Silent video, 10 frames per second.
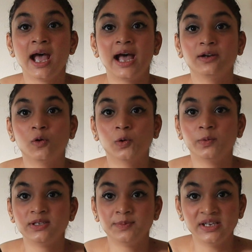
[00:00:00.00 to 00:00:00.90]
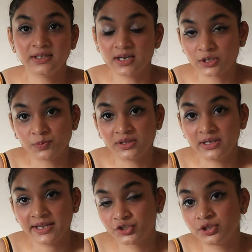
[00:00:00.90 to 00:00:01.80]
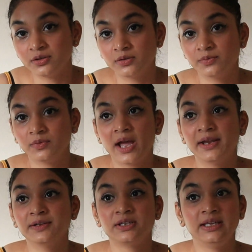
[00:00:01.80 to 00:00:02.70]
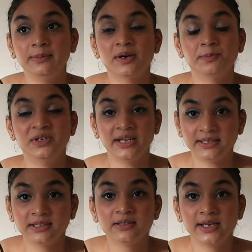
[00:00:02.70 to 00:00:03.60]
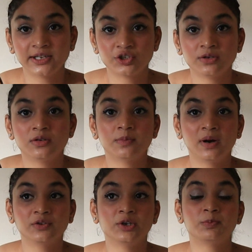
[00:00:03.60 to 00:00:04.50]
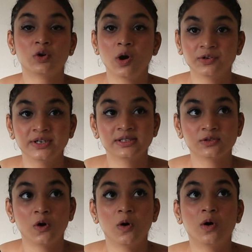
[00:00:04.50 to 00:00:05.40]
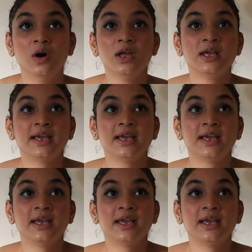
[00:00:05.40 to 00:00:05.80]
and always be in touch with the lecturer and keep updating the lecturer about your progress, or